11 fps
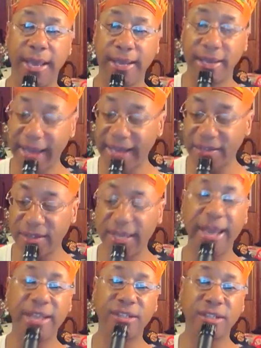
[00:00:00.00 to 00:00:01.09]
and the National
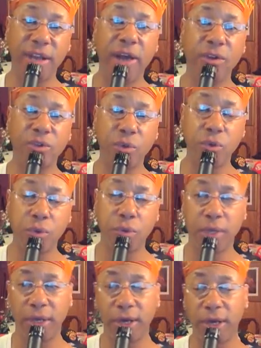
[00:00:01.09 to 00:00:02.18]
Gang Center also
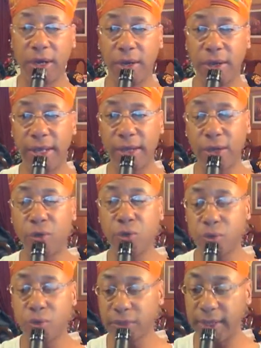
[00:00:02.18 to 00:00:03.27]

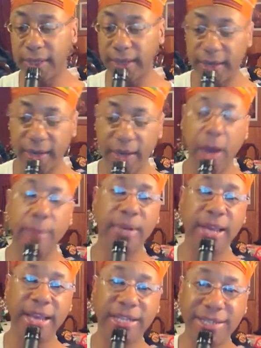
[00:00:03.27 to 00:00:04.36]
includes the
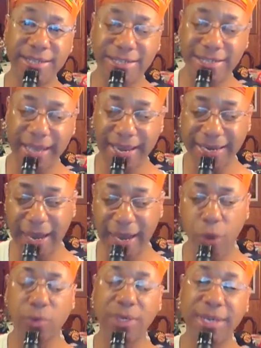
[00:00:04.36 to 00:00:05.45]
compilation of state
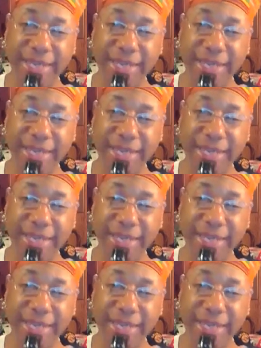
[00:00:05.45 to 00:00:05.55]
laws